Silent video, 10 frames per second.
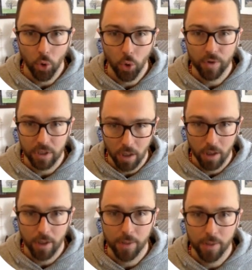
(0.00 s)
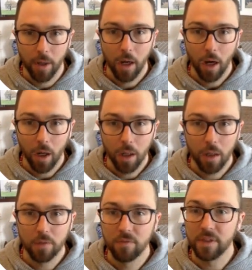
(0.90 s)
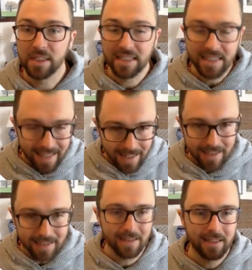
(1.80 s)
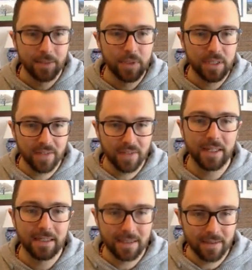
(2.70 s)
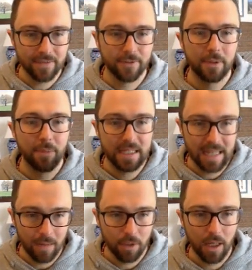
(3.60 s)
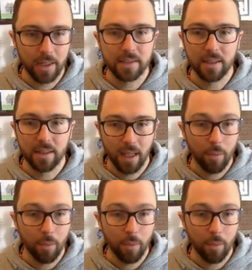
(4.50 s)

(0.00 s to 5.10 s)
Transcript: over time of 6 specific different metabolites that